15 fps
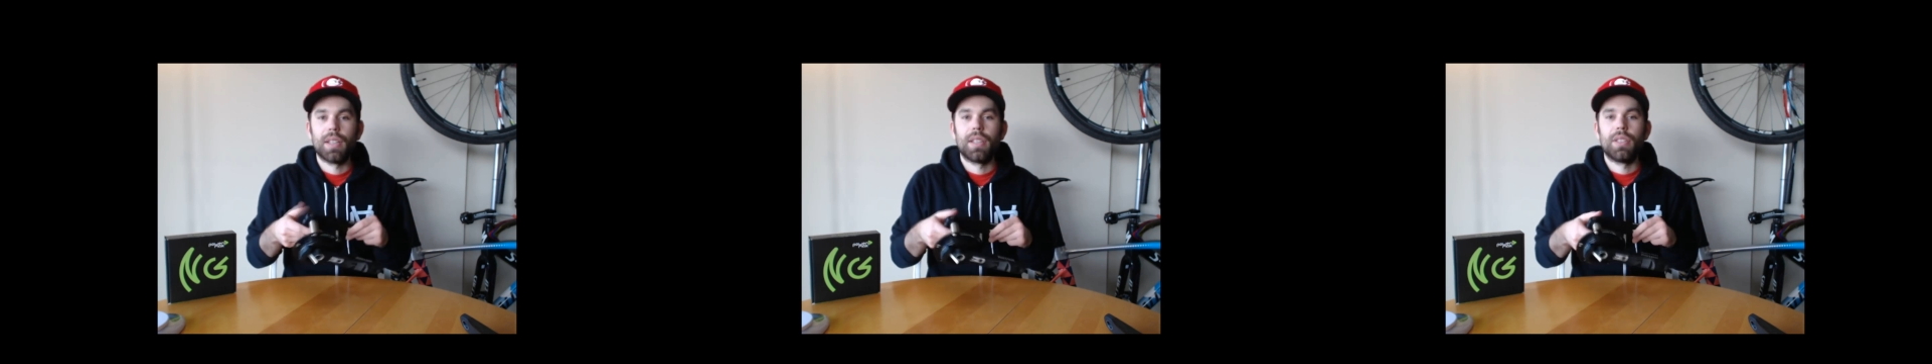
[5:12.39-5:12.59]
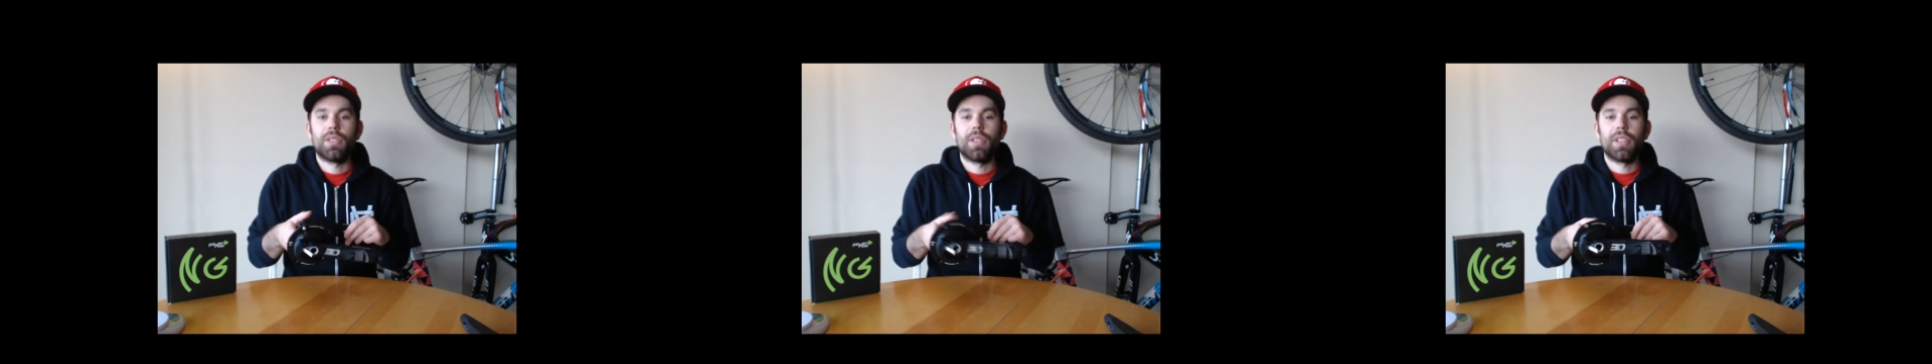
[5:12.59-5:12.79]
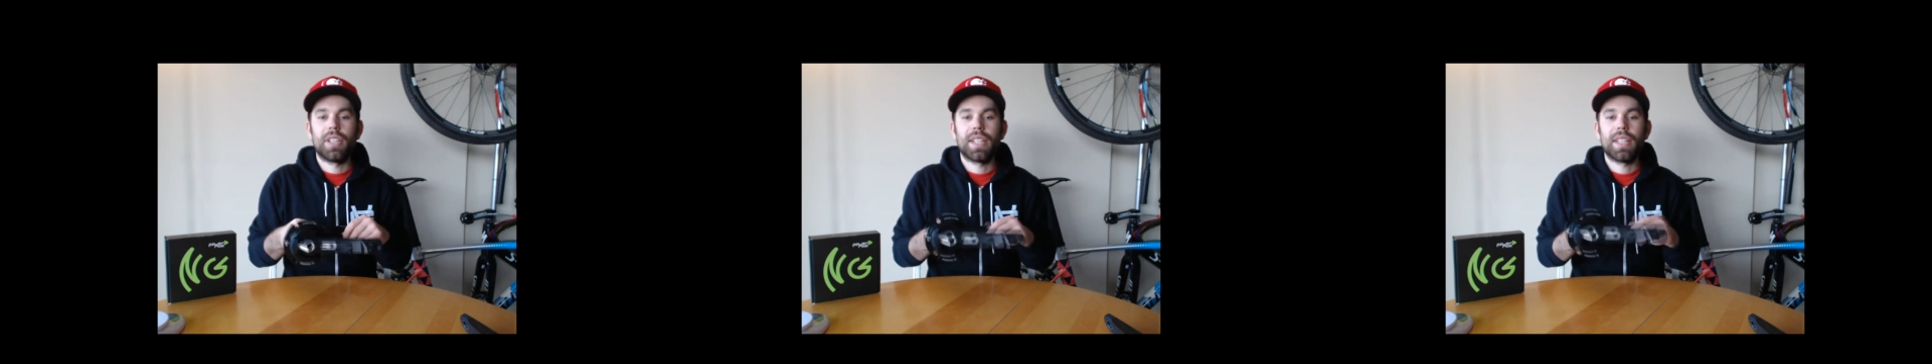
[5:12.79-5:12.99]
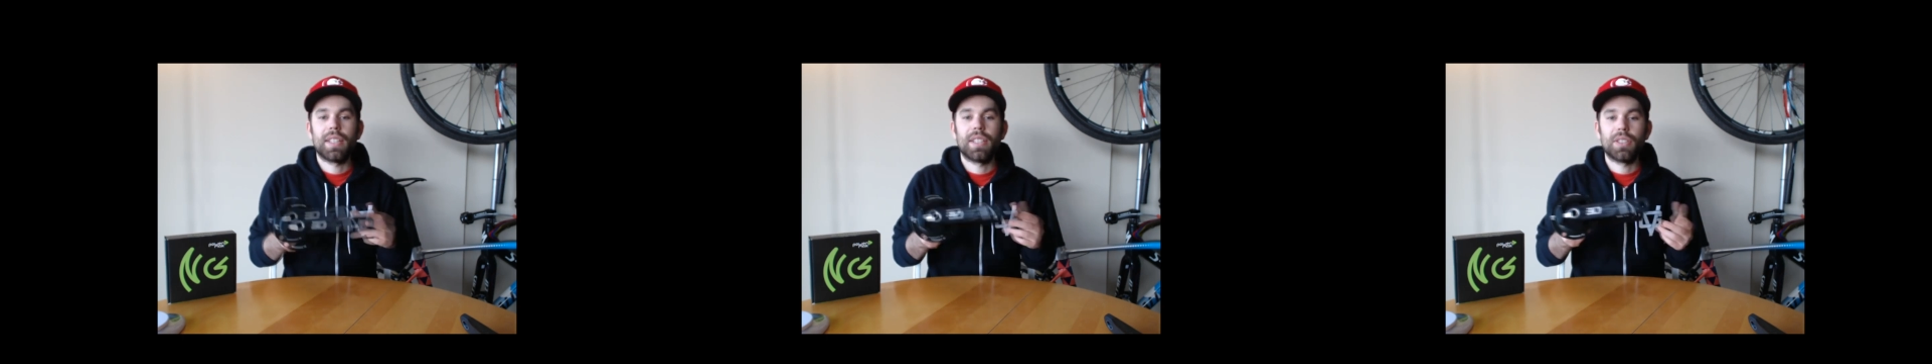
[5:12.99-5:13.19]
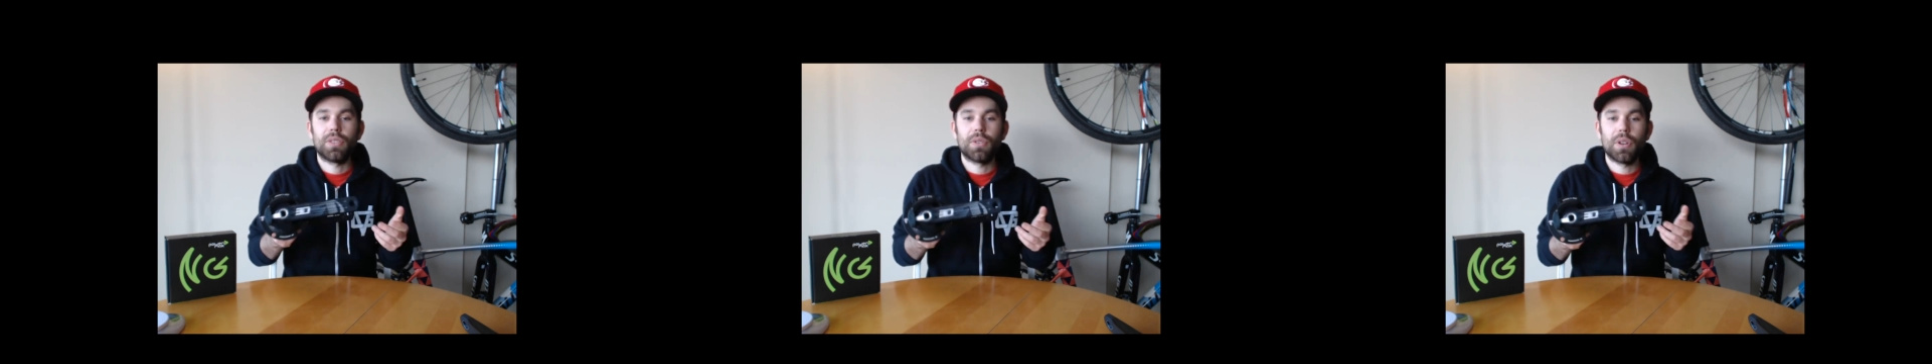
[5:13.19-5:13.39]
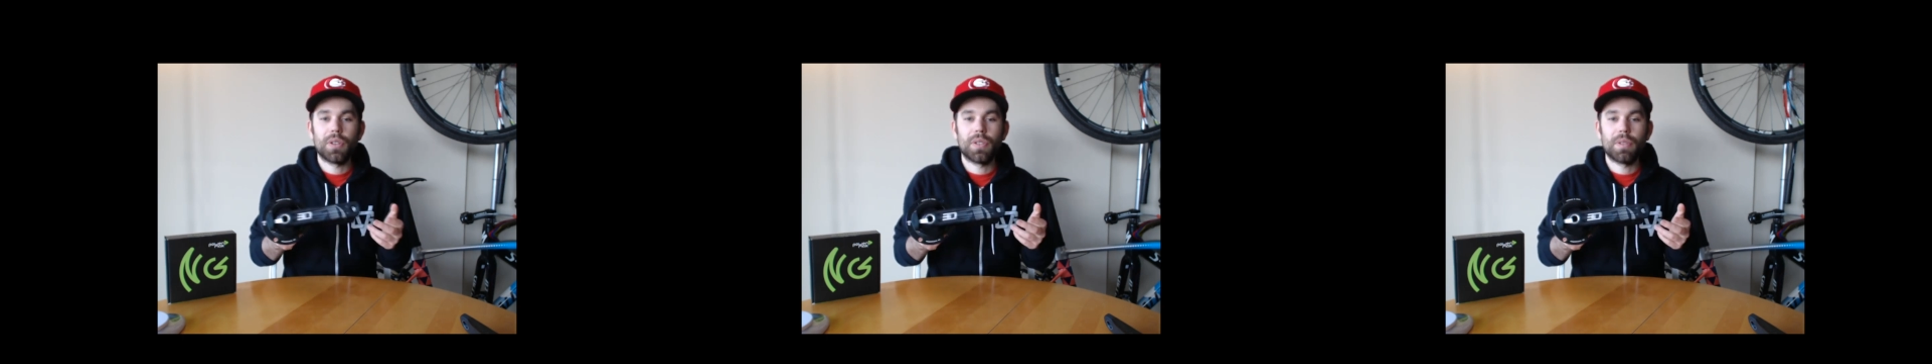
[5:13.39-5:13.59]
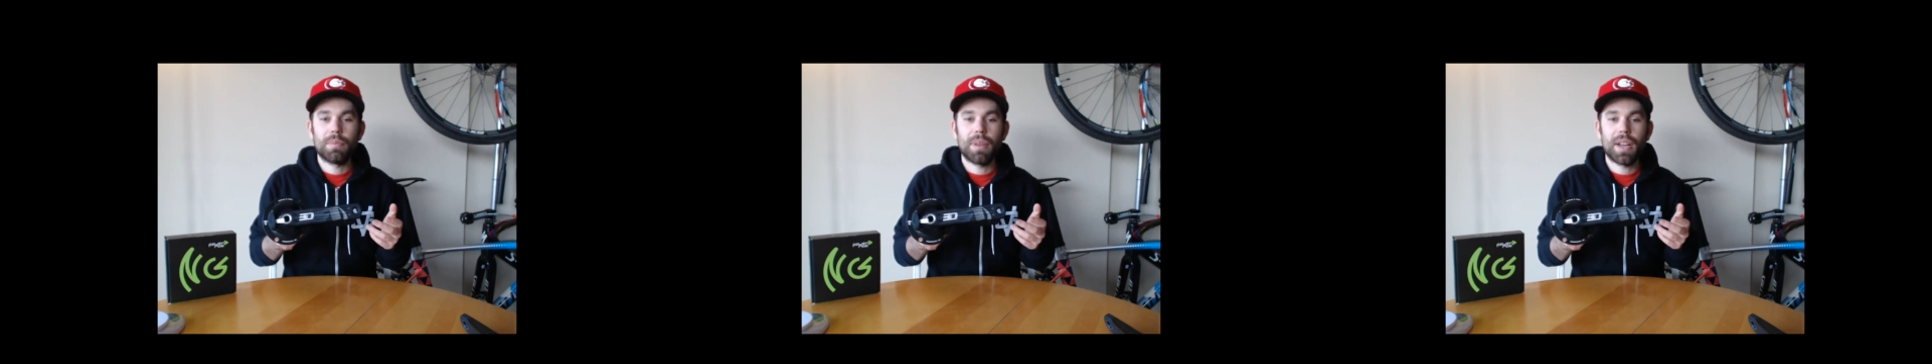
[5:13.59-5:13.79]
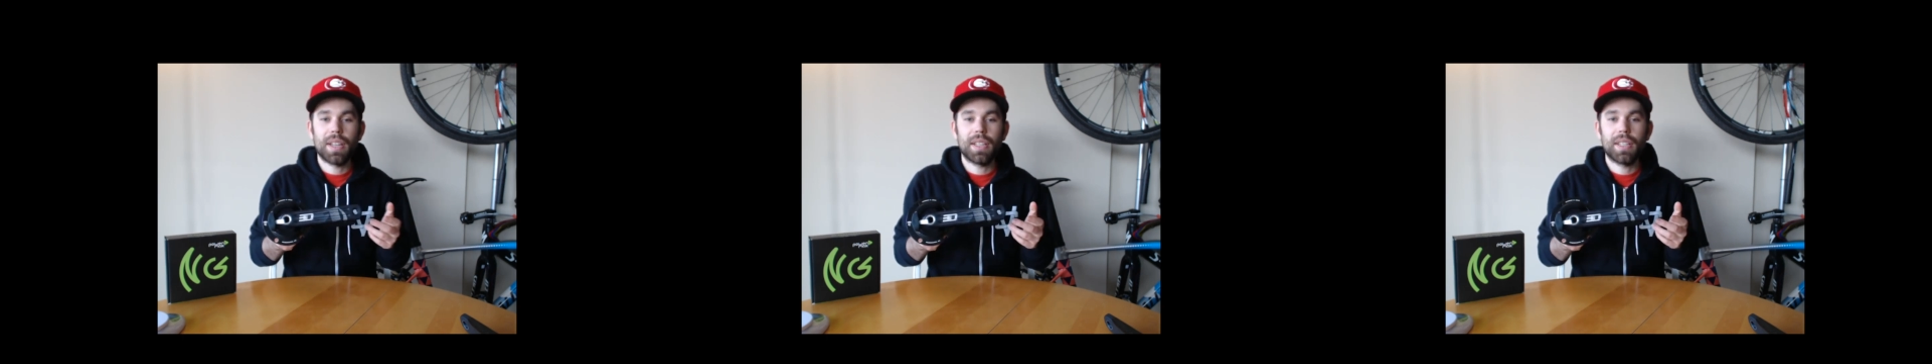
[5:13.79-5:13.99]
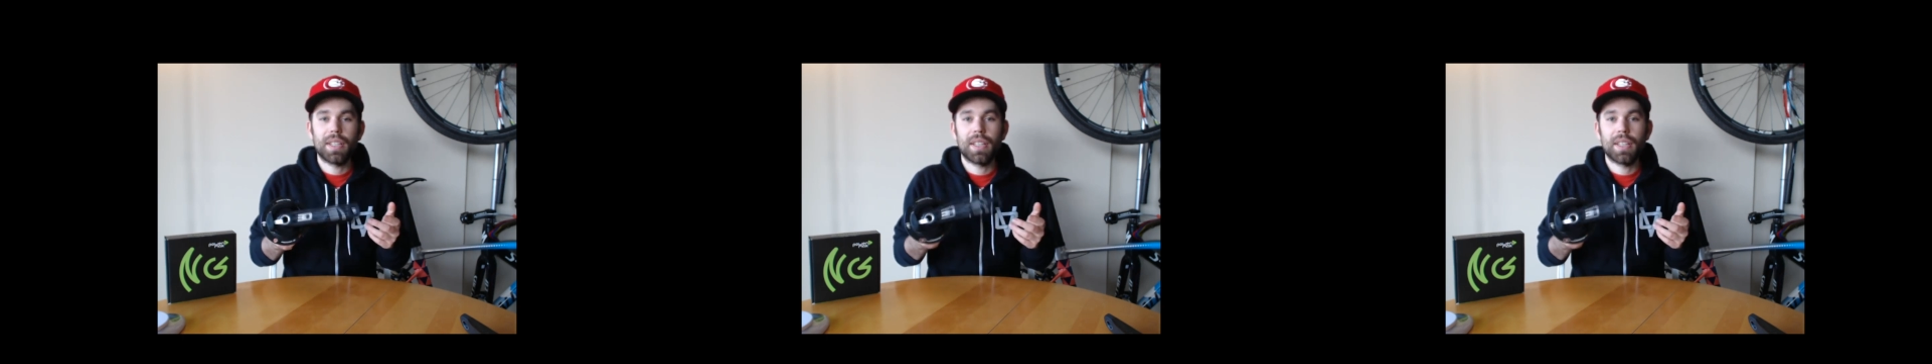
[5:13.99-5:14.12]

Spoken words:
So I'm gonna get this thrown on the bike,